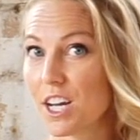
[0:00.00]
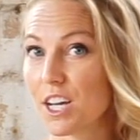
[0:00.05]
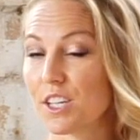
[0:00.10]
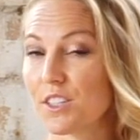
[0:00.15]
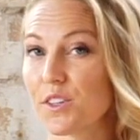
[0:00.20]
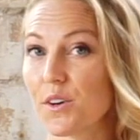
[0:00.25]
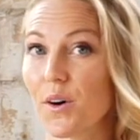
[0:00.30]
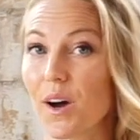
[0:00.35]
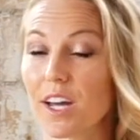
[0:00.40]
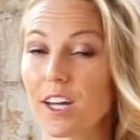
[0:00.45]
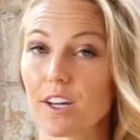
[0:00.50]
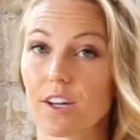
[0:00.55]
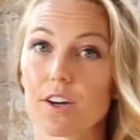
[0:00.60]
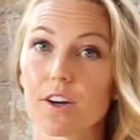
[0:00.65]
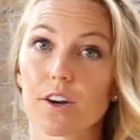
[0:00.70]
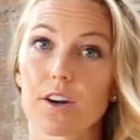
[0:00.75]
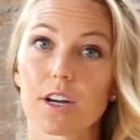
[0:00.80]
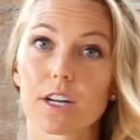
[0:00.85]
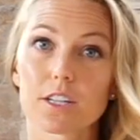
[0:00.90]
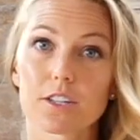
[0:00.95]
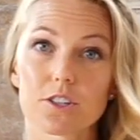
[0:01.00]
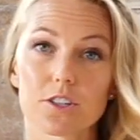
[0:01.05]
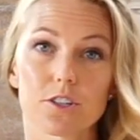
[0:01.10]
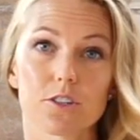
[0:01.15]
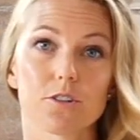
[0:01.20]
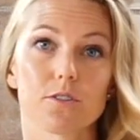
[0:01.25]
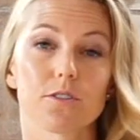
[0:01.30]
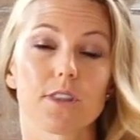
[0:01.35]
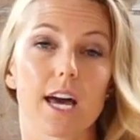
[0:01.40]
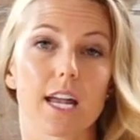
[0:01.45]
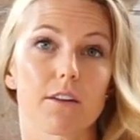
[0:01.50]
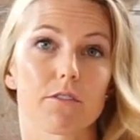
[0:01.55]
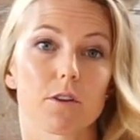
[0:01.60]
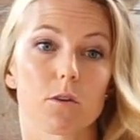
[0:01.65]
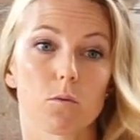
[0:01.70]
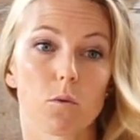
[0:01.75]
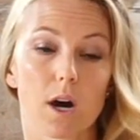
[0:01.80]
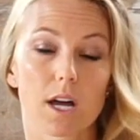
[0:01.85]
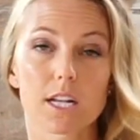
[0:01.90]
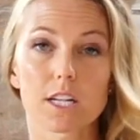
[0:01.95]
So I encourage you that if you
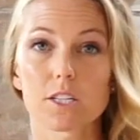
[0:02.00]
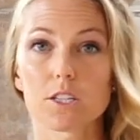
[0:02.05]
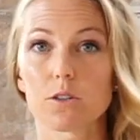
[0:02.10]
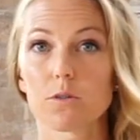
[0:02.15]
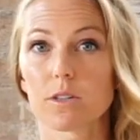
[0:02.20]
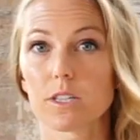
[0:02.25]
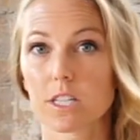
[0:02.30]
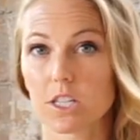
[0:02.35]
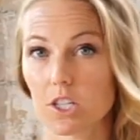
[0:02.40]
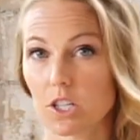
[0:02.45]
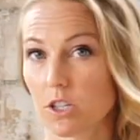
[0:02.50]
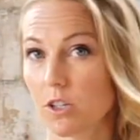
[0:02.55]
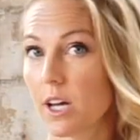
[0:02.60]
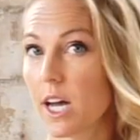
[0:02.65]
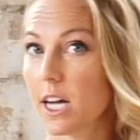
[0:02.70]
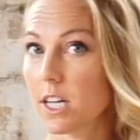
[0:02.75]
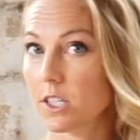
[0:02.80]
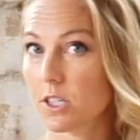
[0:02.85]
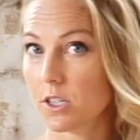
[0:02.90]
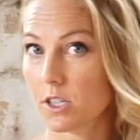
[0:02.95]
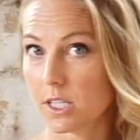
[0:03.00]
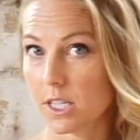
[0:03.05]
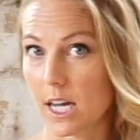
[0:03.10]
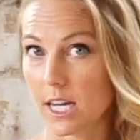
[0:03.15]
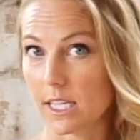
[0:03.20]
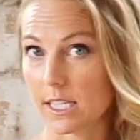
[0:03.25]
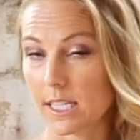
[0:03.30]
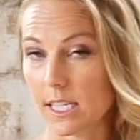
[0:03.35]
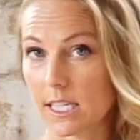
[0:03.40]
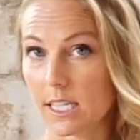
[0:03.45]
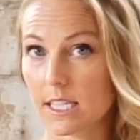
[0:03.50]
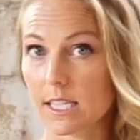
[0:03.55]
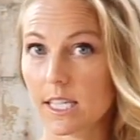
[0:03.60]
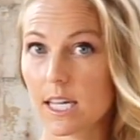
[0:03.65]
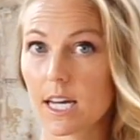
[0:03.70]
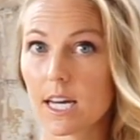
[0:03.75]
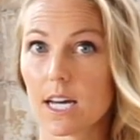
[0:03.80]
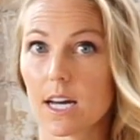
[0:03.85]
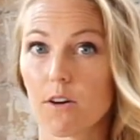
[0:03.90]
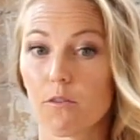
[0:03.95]
want to do additional exercises
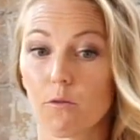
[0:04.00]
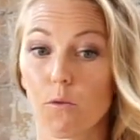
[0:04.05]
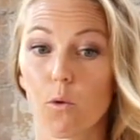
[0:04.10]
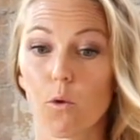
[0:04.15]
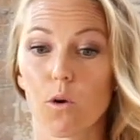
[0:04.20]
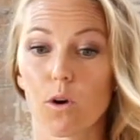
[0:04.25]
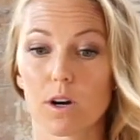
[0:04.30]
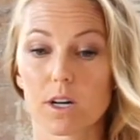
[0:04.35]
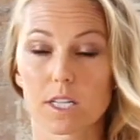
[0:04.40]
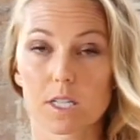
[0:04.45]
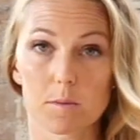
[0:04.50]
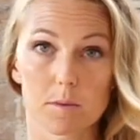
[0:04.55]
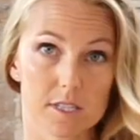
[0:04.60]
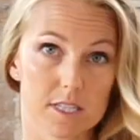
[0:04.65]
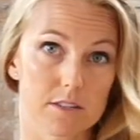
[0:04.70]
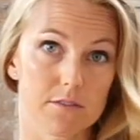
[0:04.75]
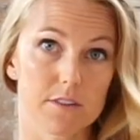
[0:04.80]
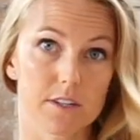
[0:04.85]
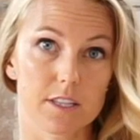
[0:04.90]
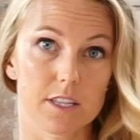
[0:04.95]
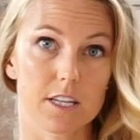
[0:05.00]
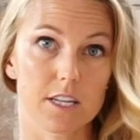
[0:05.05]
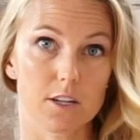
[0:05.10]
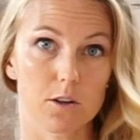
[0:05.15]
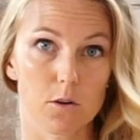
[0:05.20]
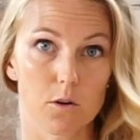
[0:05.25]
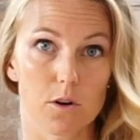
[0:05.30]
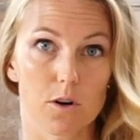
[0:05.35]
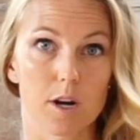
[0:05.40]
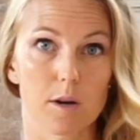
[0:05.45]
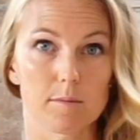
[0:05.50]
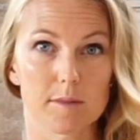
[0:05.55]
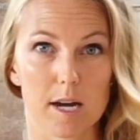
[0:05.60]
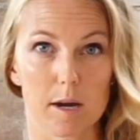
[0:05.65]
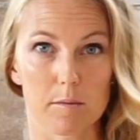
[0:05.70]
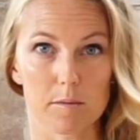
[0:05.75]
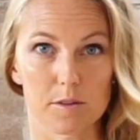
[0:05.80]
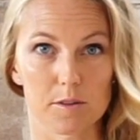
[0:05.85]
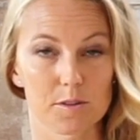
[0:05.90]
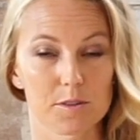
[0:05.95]
for specifically your
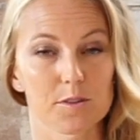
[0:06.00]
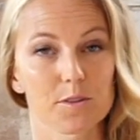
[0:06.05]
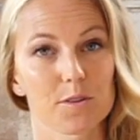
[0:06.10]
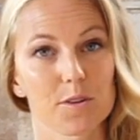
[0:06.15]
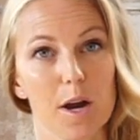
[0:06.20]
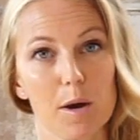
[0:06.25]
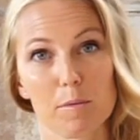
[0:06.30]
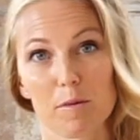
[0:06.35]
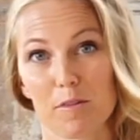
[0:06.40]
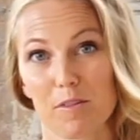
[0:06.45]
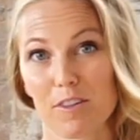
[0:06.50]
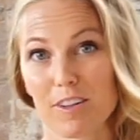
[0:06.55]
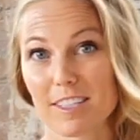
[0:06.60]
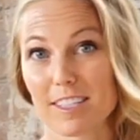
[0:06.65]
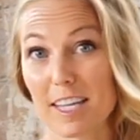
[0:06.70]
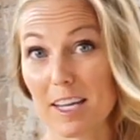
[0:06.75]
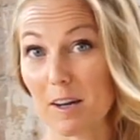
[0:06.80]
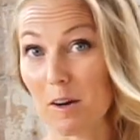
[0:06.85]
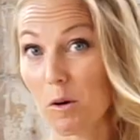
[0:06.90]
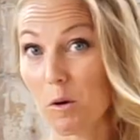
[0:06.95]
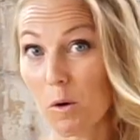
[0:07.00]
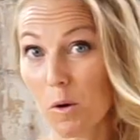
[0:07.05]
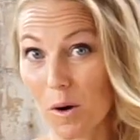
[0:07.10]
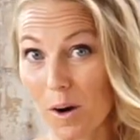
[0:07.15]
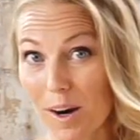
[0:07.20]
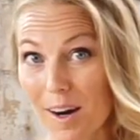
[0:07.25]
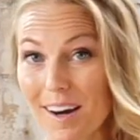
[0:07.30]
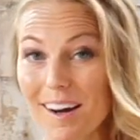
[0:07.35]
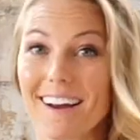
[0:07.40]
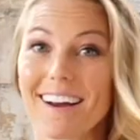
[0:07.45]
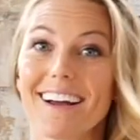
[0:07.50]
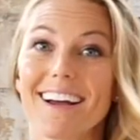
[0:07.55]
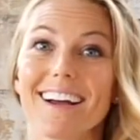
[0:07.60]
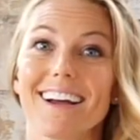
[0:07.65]
abdominals, or I prefer to say core,